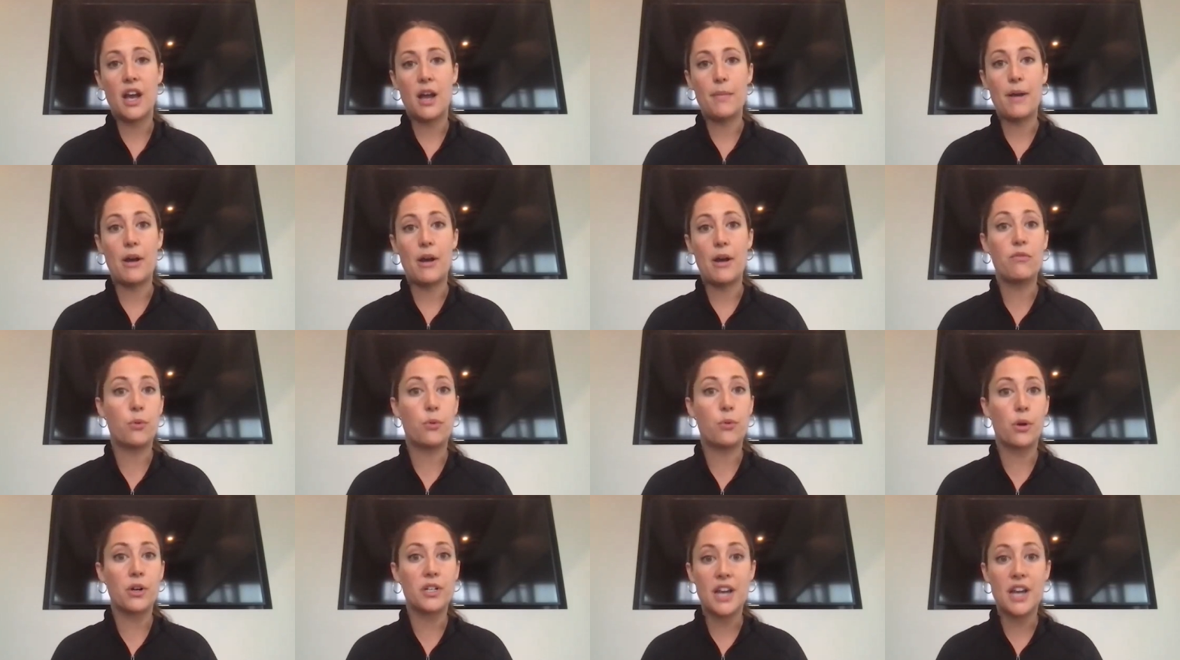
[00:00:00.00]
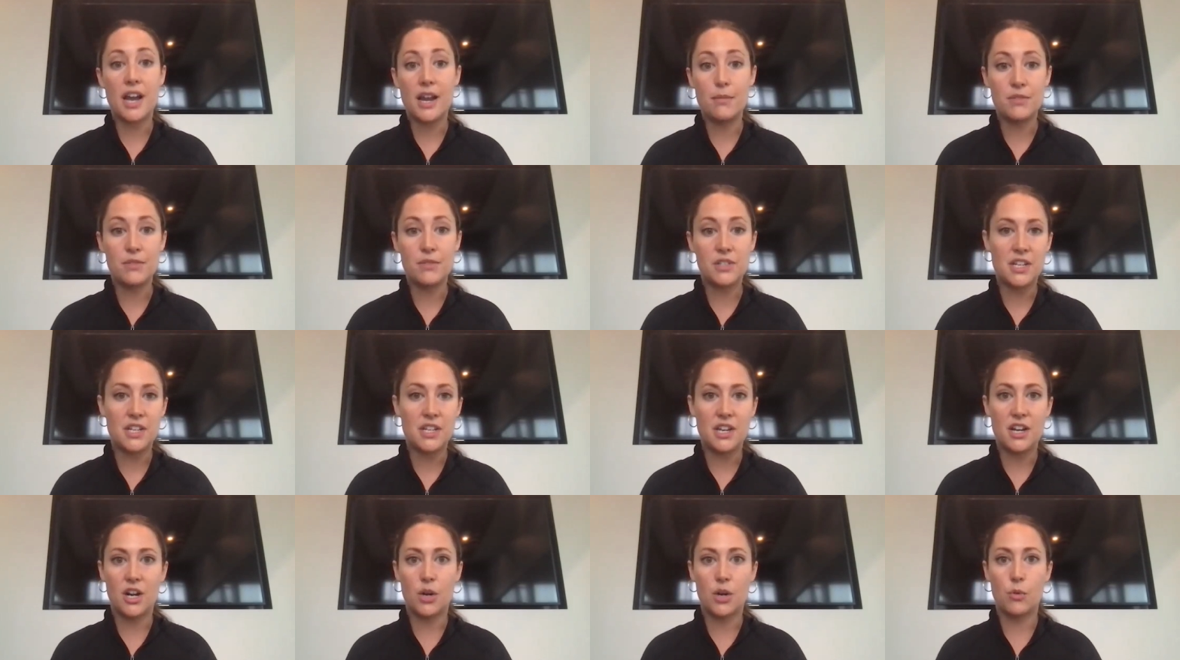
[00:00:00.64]
about four times a
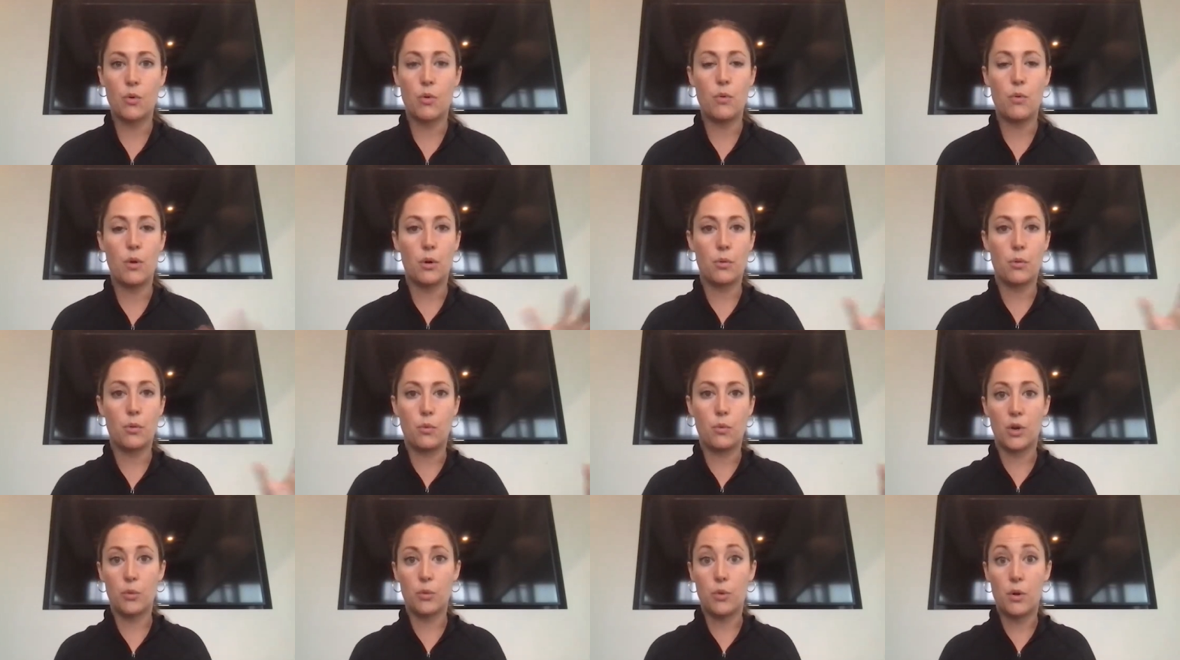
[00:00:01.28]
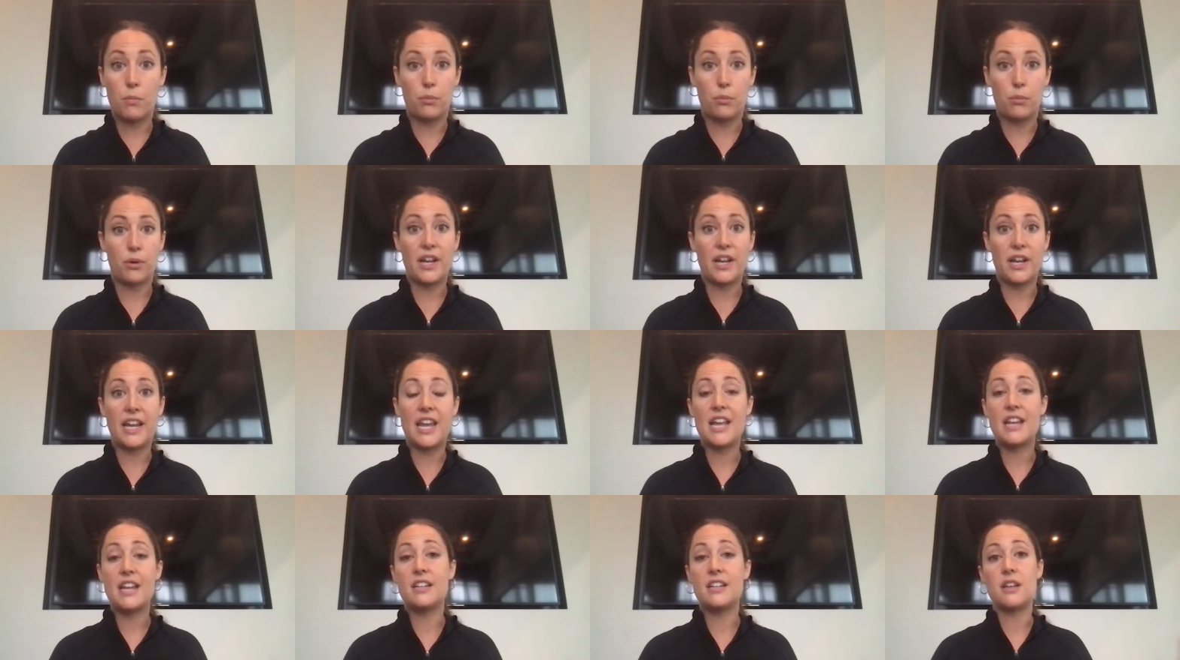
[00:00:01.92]
year where we'll, where we'll bring
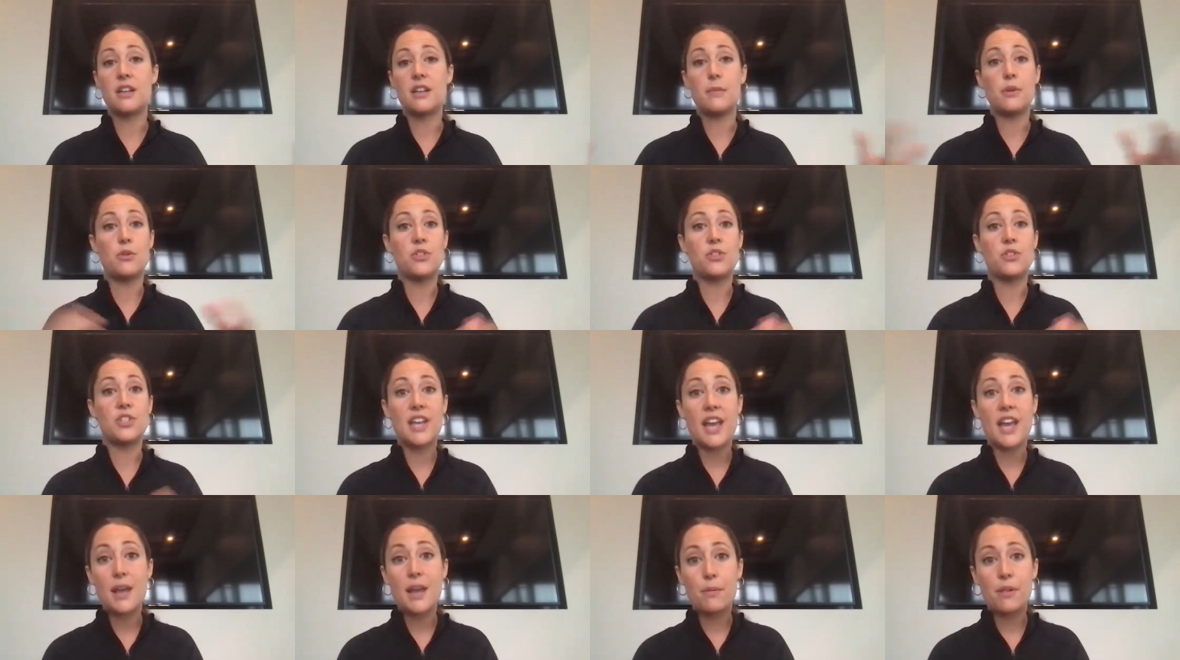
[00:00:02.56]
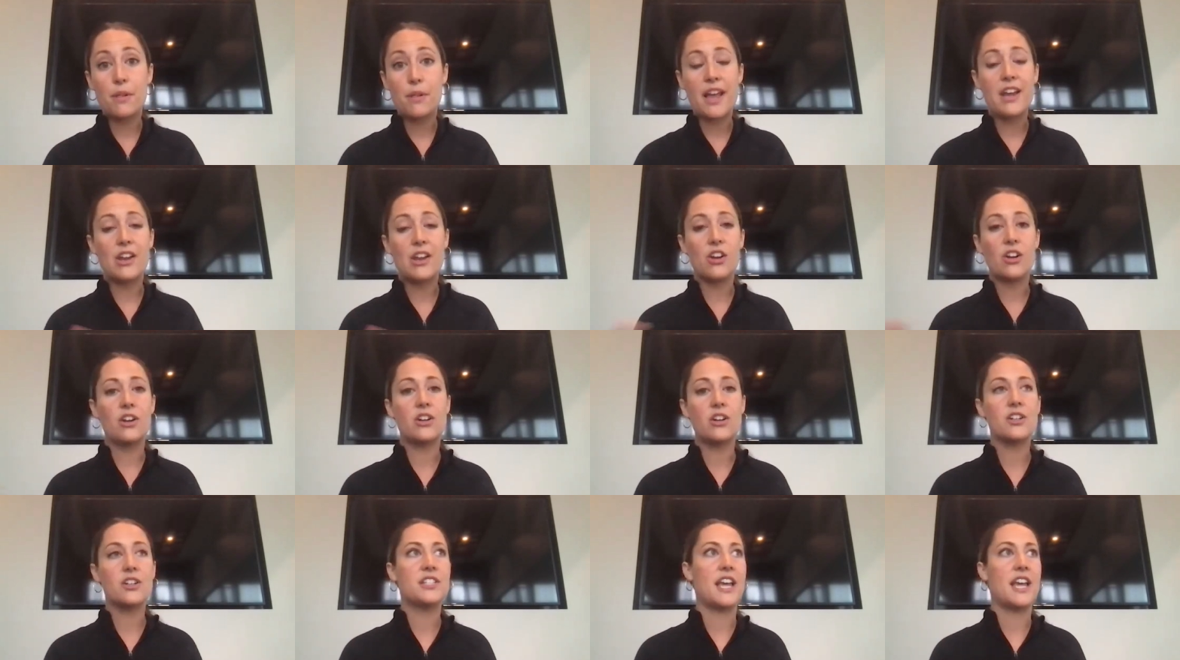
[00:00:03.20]
in wta
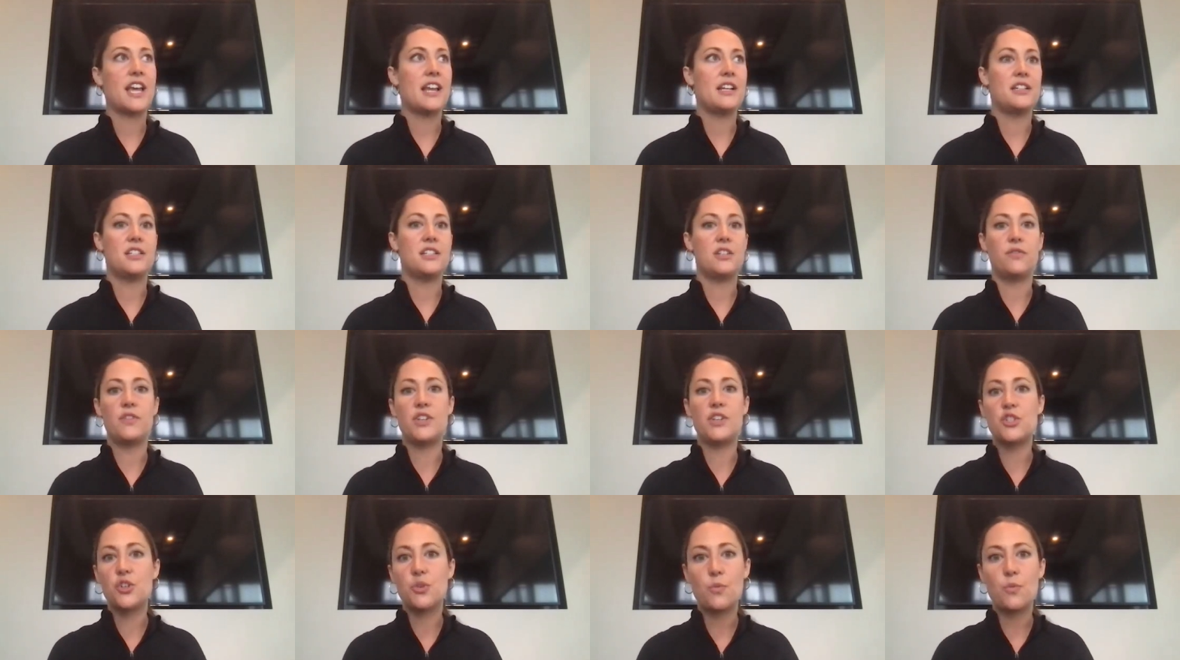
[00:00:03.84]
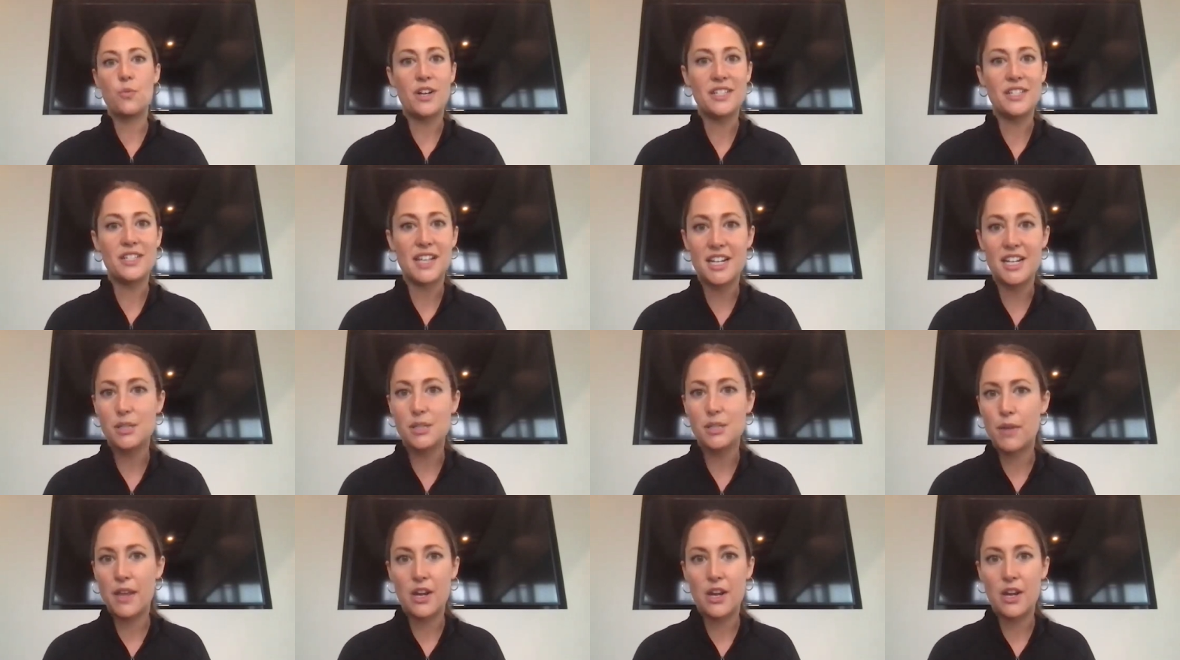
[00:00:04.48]
players and division one
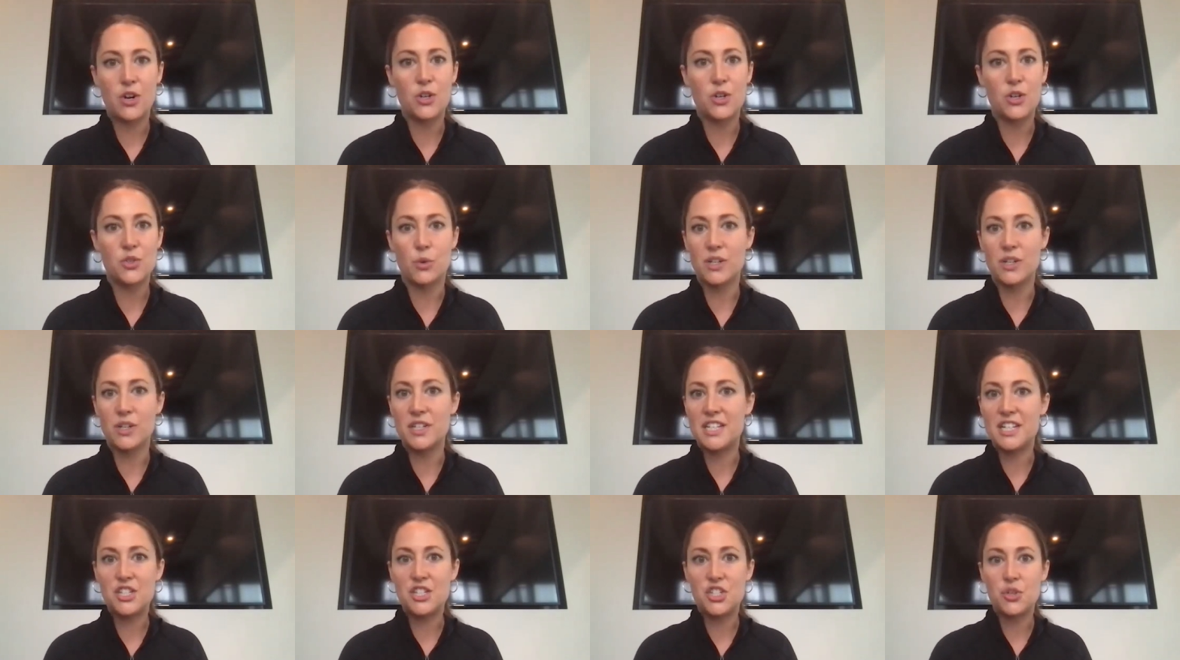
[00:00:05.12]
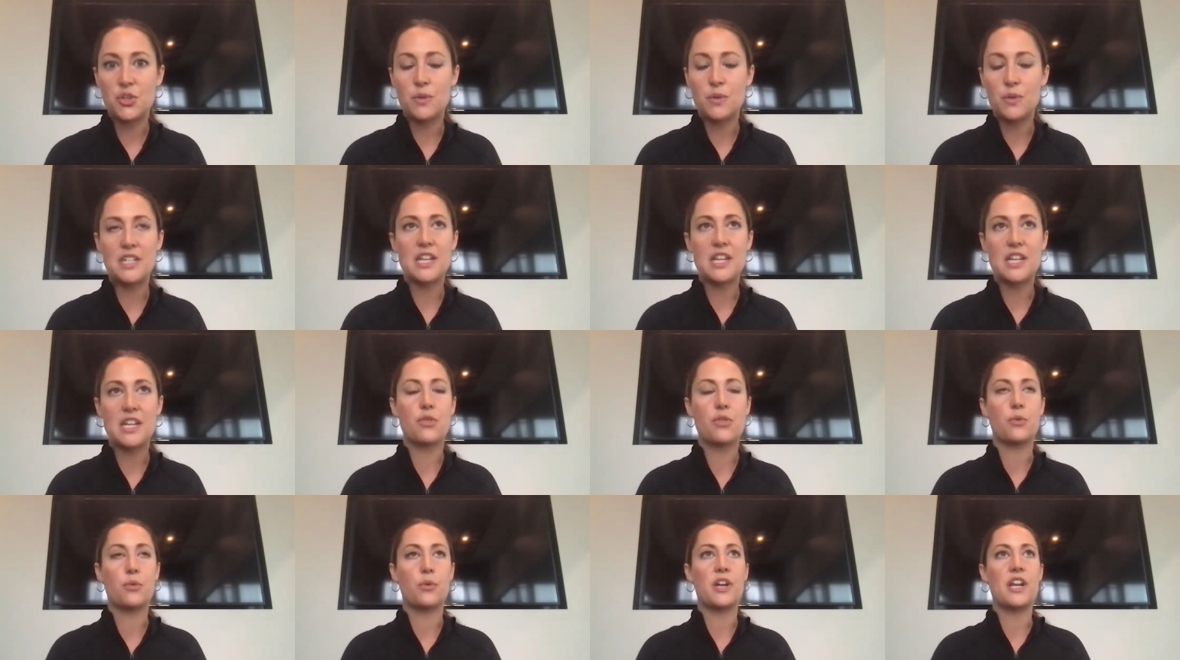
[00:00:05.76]
tennis players or d2 and
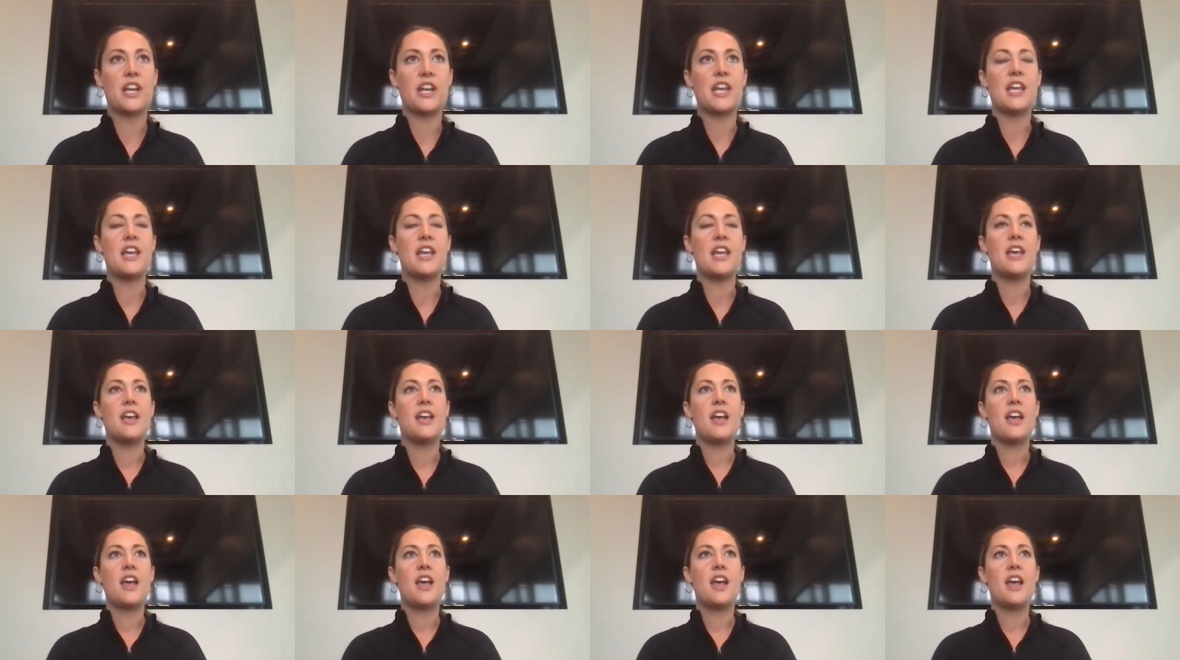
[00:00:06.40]
d3